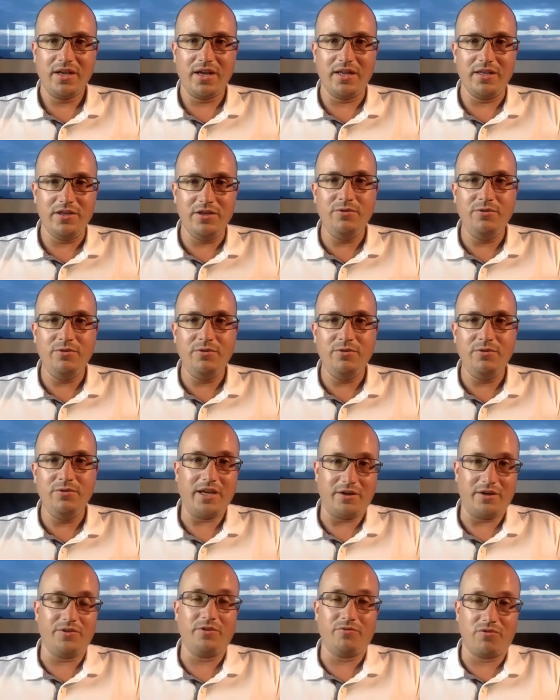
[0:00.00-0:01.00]
And you want to
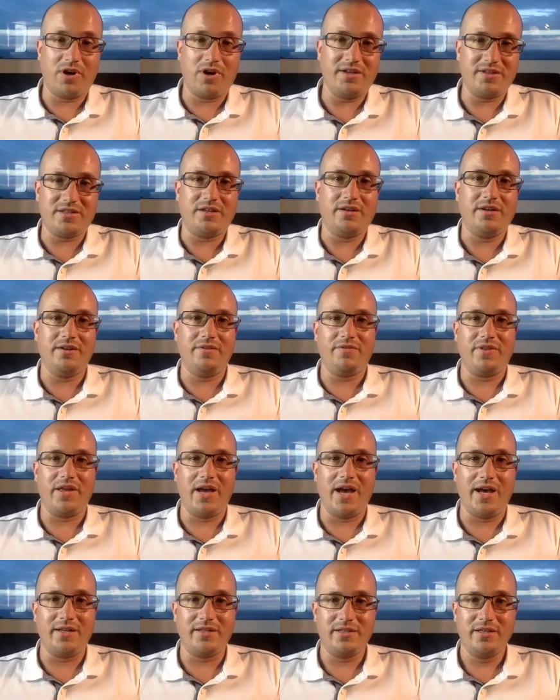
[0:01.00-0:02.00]
get on the right side of
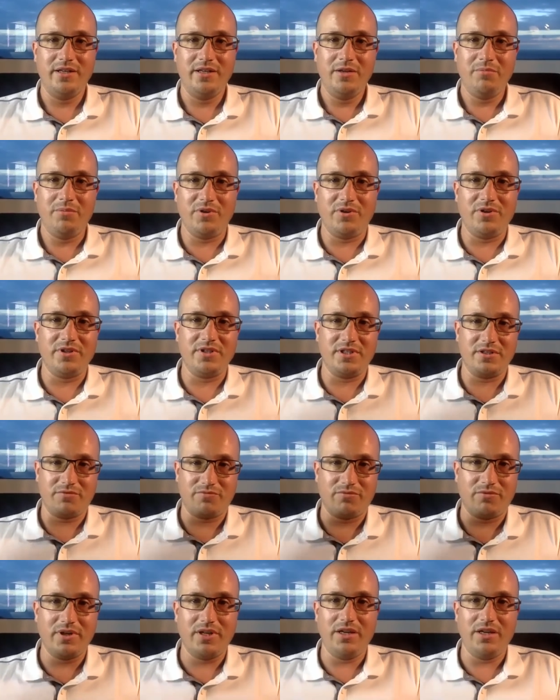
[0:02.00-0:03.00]
that, because it's
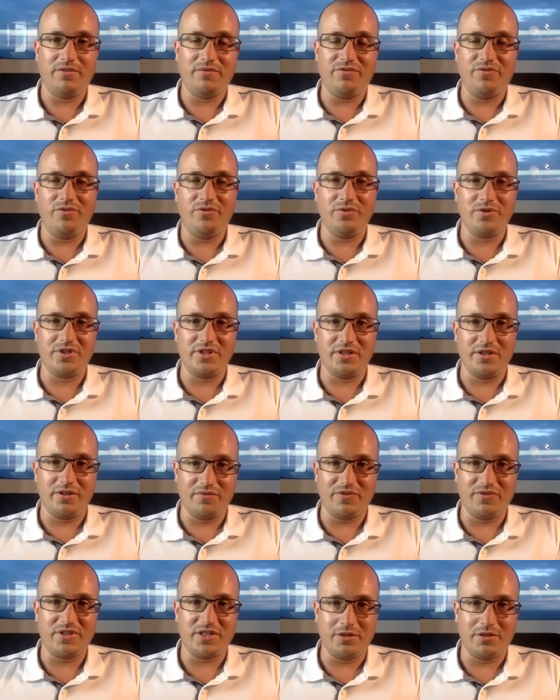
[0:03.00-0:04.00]
really
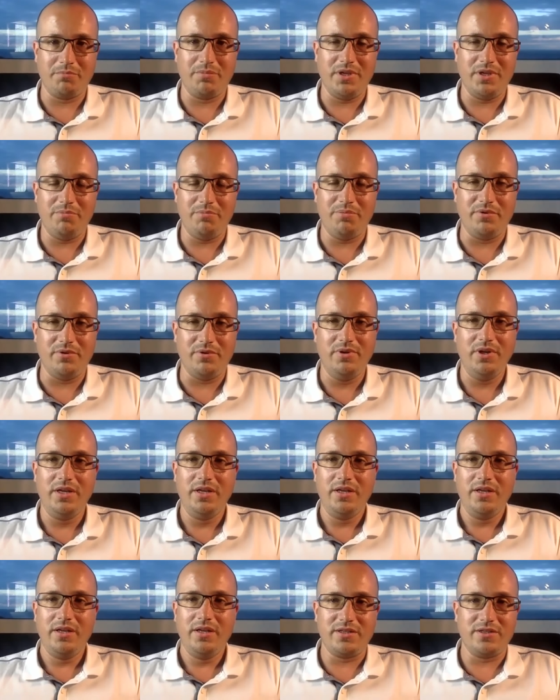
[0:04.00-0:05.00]
unfortunate for some people.
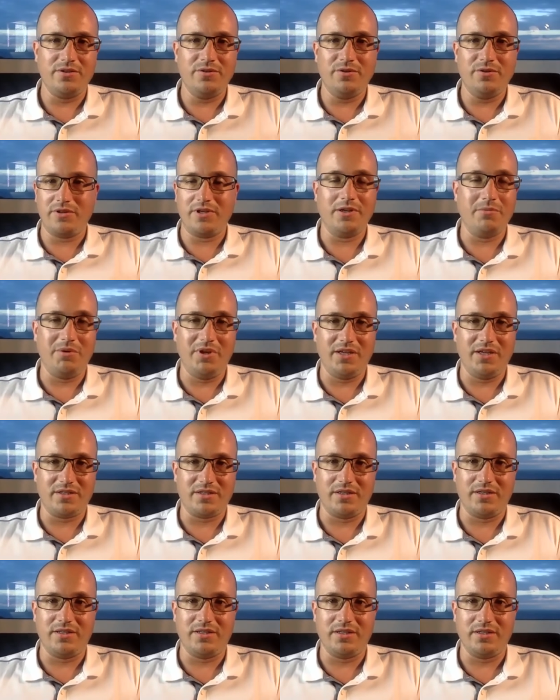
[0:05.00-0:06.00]
It's not going to be an
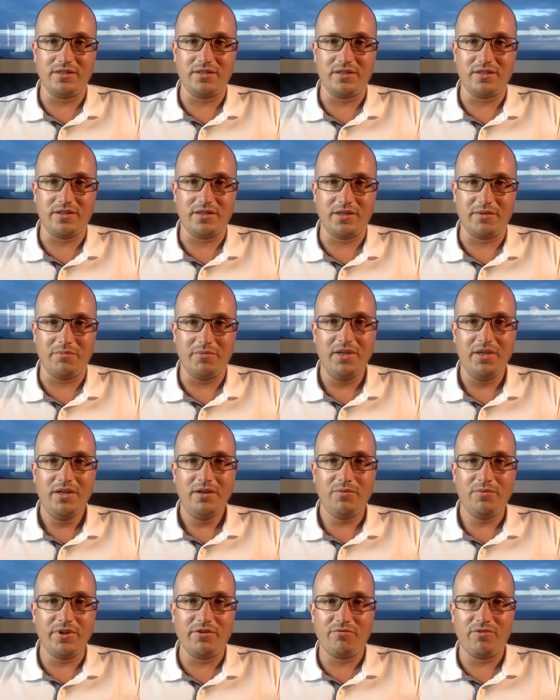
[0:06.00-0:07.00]
exciting time,
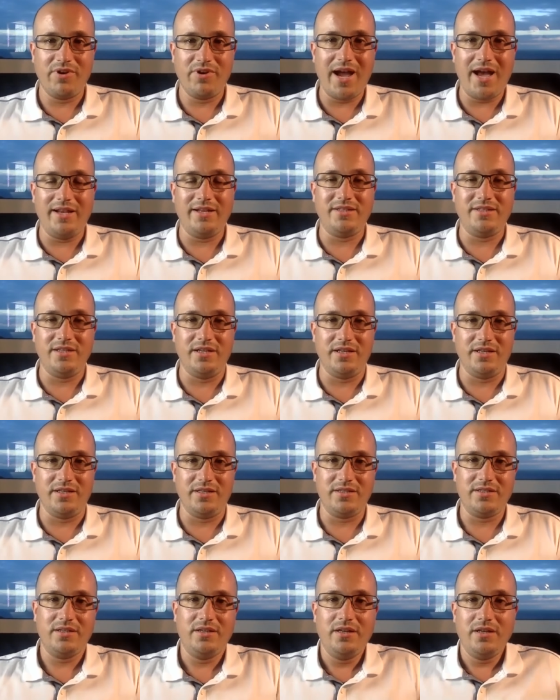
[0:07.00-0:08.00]
when the reality
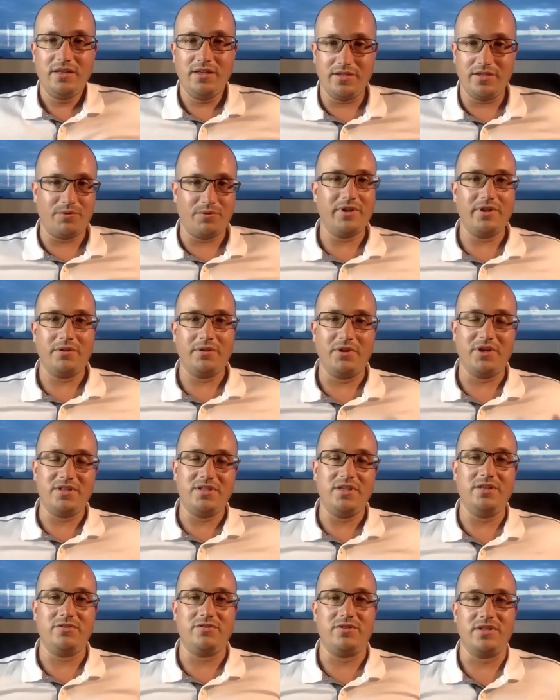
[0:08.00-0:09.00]
is it's one of the most
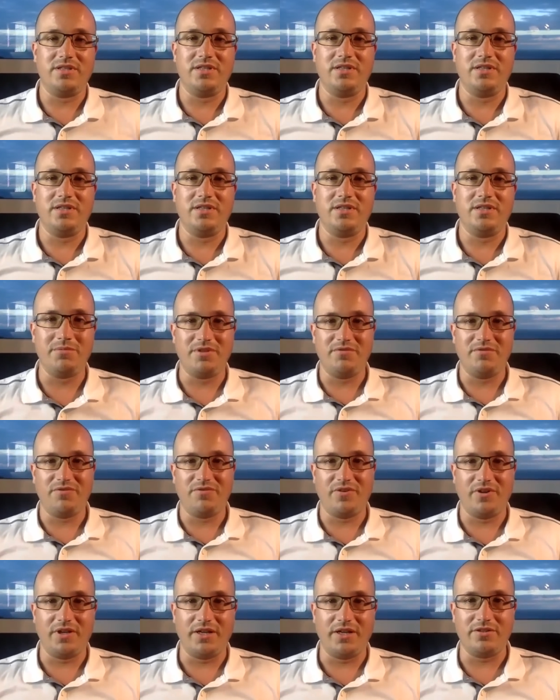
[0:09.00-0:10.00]
interesting times in
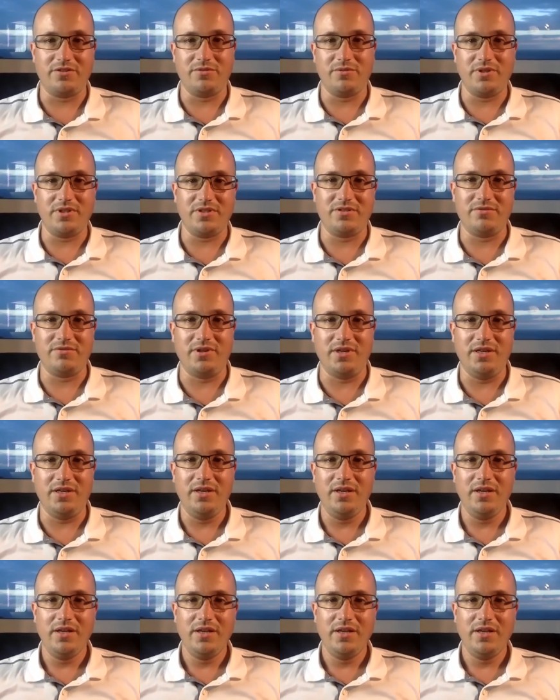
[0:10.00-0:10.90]
financial history.